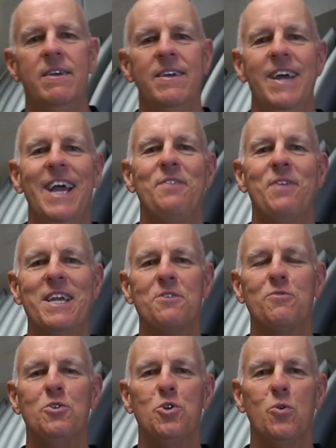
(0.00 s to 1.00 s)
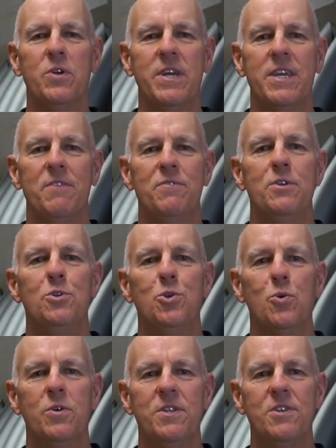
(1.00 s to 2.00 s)
Hey, thanks for joining. If you
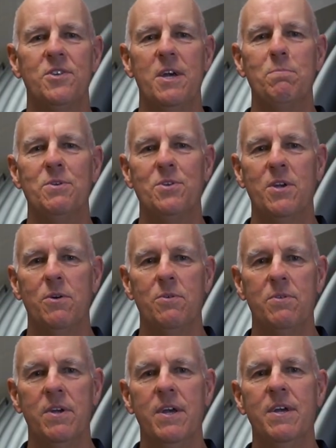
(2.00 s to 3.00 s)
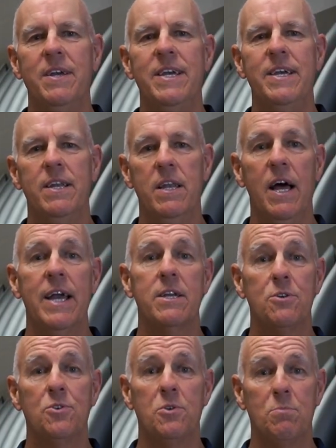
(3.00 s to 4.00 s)
enjoyed this episode, hit like
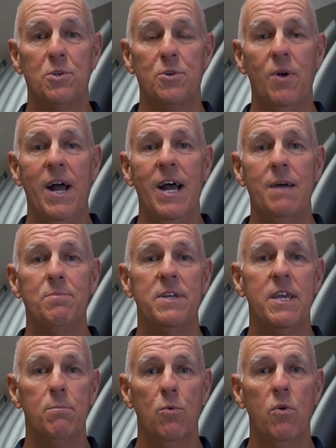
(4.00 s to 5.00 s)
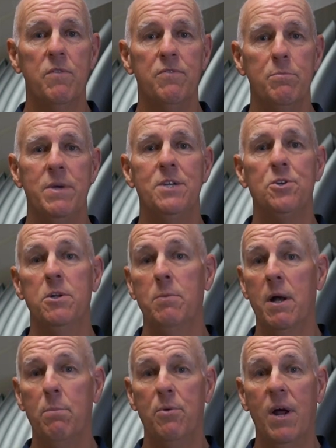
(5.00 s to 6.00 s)
or subscribe to get more information
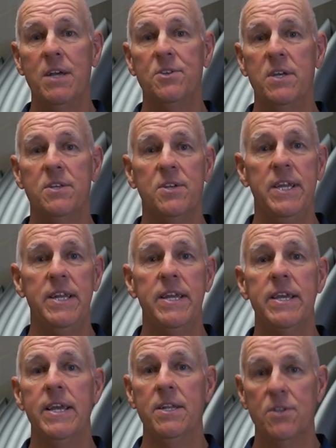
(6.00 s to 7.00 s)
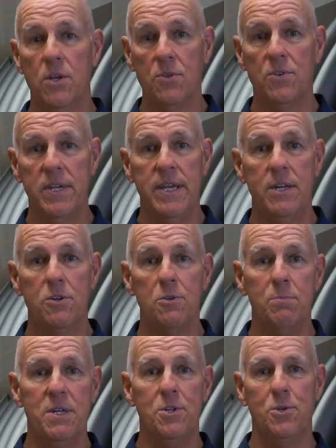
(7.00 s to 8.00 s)
about process heating and Tulsa Heaters
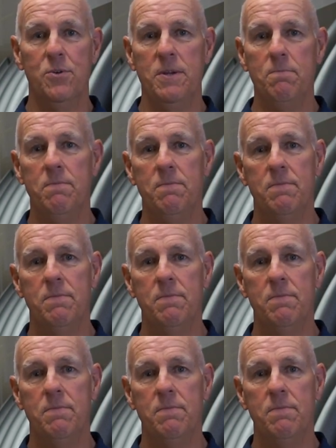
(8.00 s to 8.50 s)
Midstream.